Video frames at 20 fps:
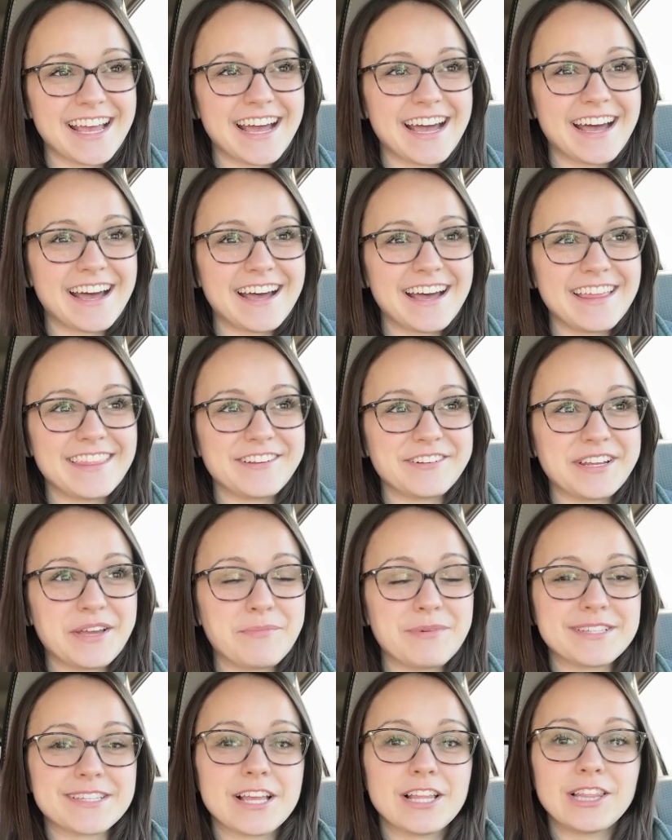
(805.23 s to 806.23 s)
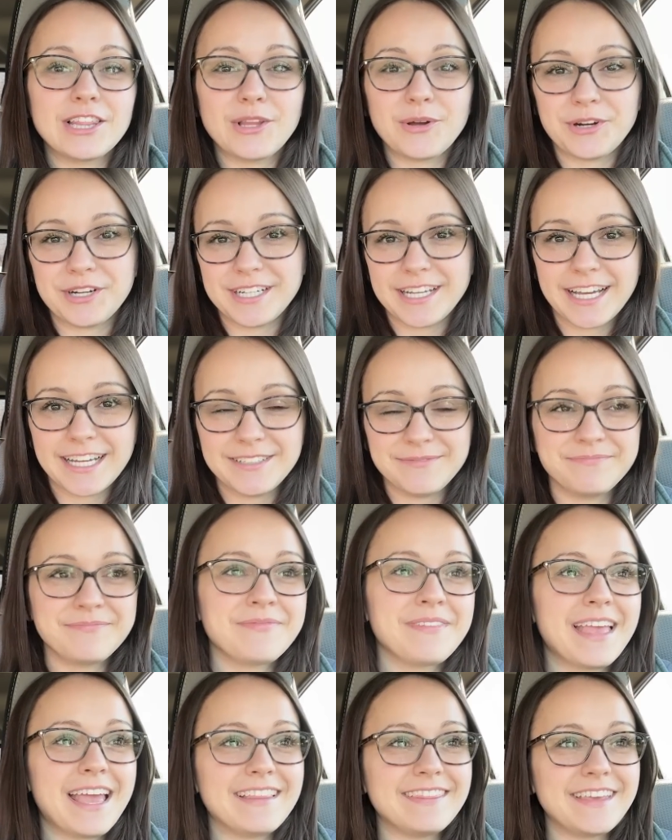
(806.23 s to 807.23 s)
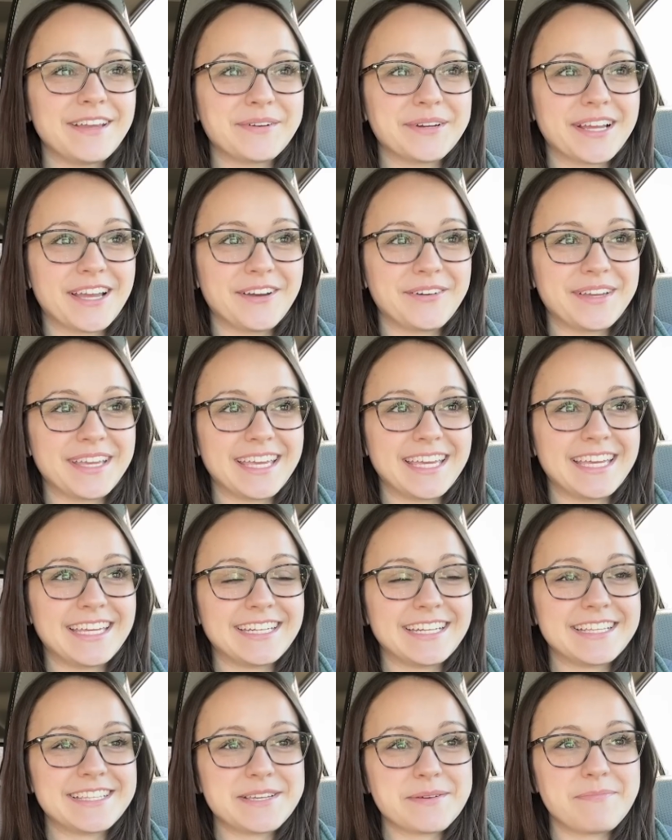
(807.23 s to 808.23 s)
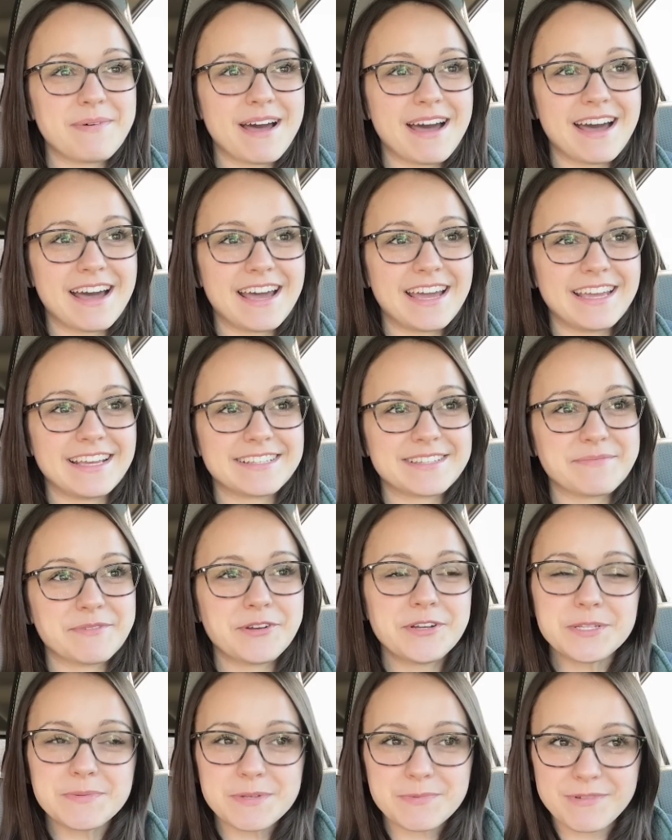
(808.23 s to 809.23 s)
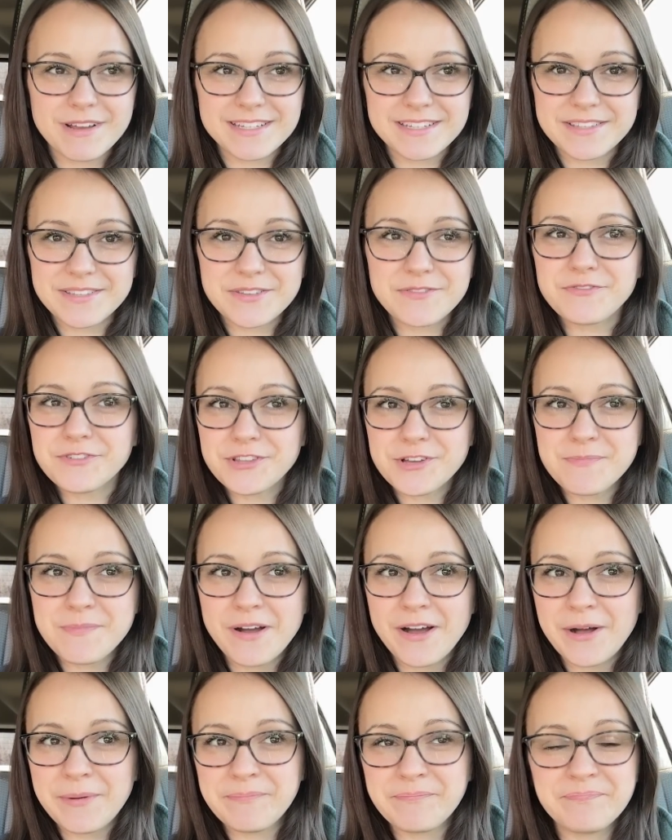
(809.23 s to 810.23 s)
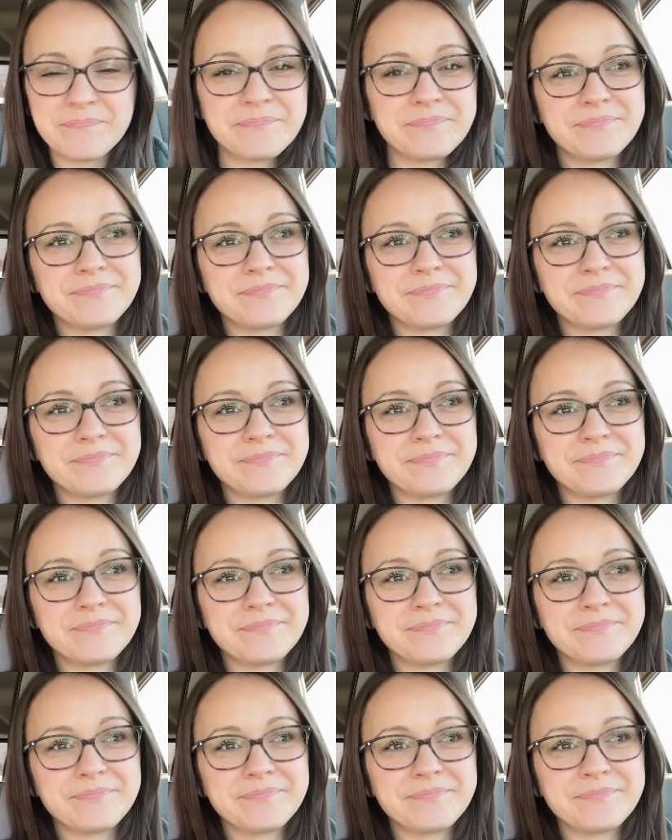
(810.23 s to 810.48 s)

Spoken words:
Their name was Lorna, and they were going in to buy some Christmas presents for their mom.